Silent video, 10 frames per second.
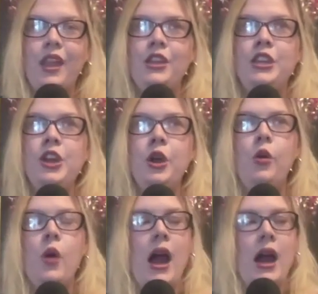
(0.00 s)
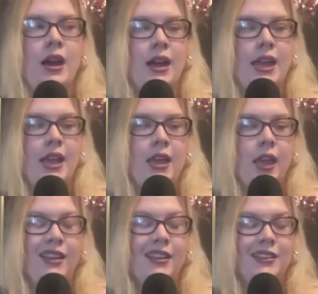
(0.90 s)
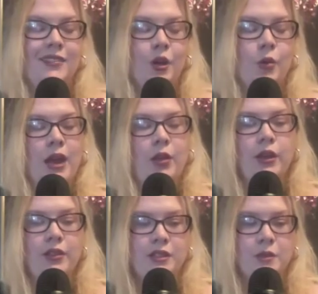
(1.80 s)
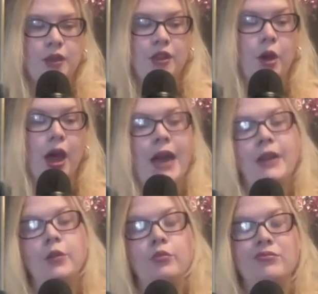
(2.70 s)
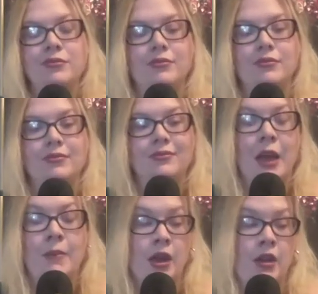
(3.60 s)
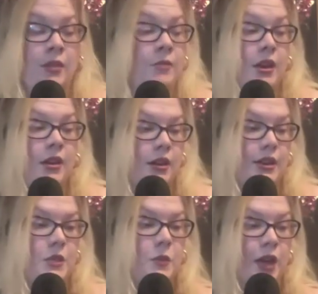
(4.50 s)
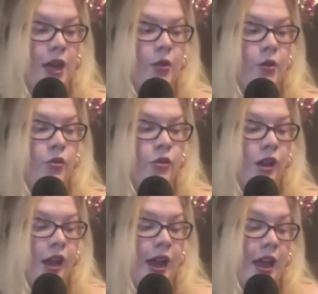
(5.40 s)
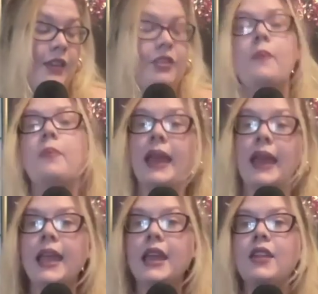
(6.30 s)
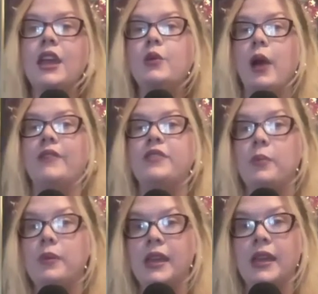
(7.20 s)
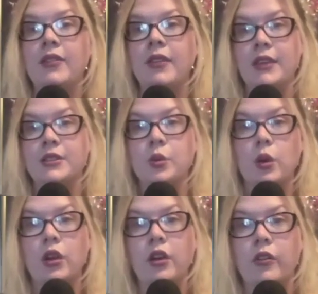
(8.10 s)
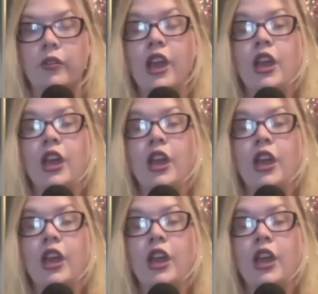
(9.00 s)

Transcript: you know, I when I look at this myth, you know, I'm not a goddess, but the pain that you have to be in that sort of